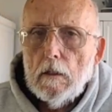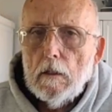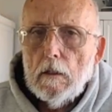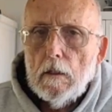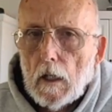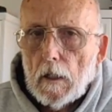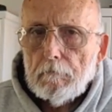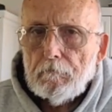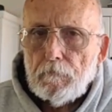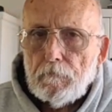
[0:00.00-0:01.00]

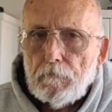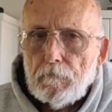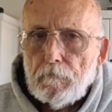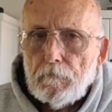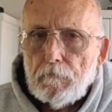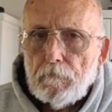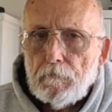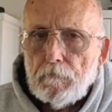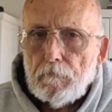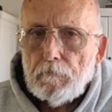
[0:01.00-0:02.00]
over in
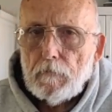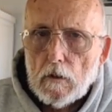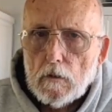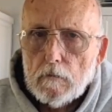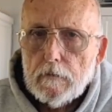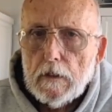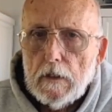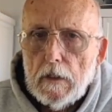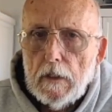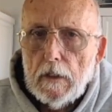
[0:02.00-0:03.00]
Signal Cove.
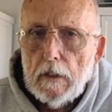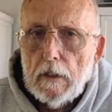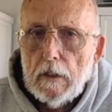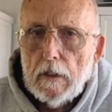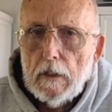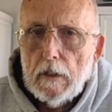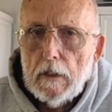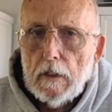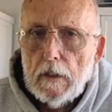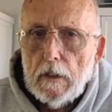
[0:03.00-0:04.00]
And
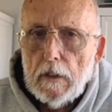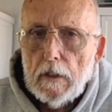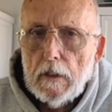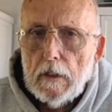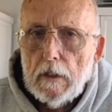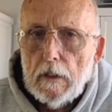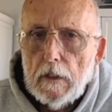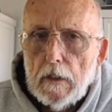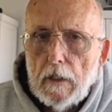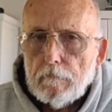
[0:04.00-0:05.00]
this is
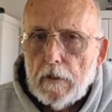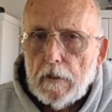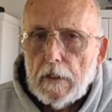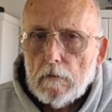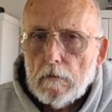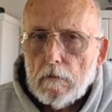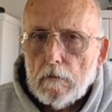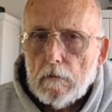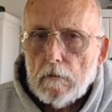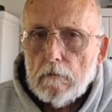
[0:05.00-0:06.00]
a video
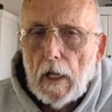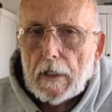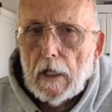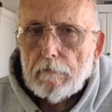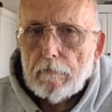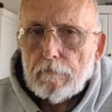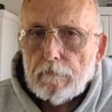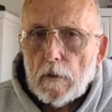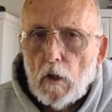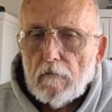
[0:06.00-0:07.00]
I got from
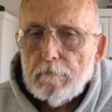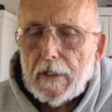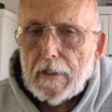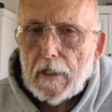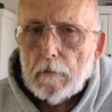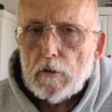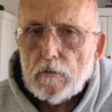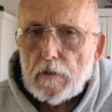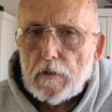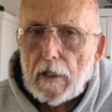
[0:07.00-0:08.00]
one of my
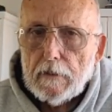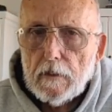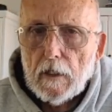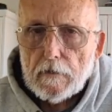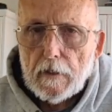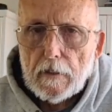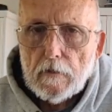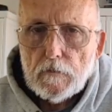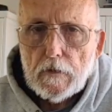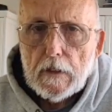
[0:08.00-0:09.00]
neighbors. I did not take
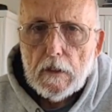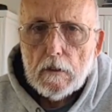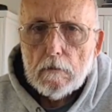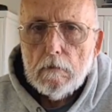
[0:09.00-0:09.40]
this video.